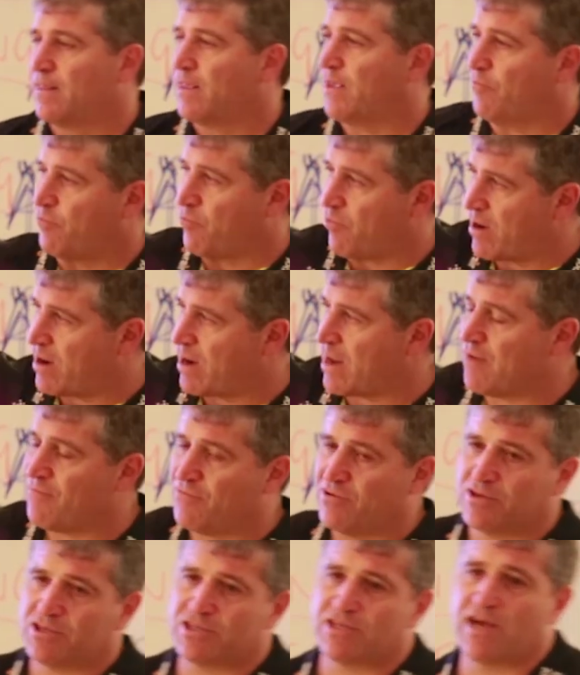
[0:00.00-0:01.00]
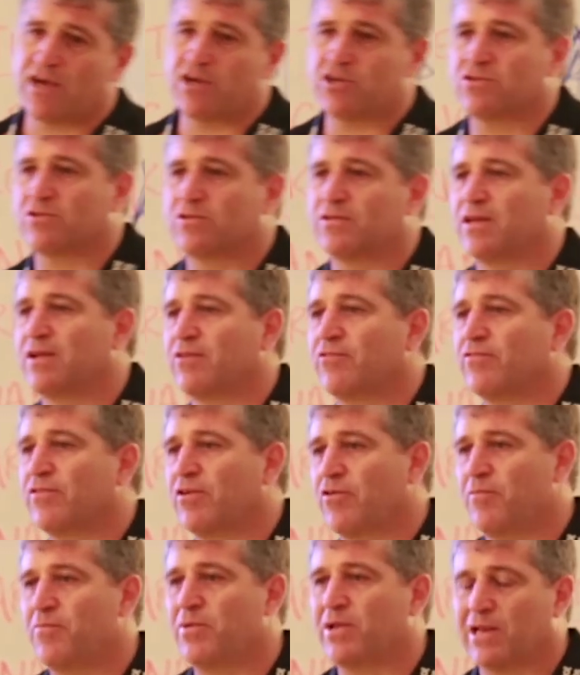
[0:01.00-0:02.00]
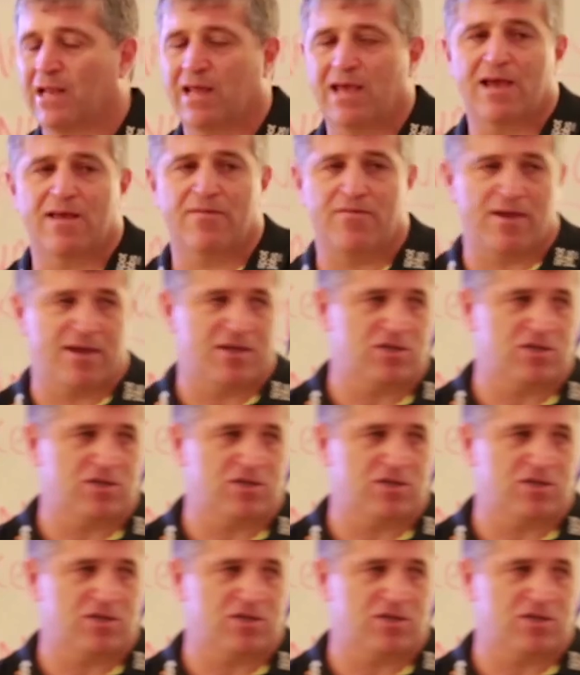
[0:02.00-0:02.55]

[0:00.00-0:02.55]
if we're out having a social and they're, they're a bit loud and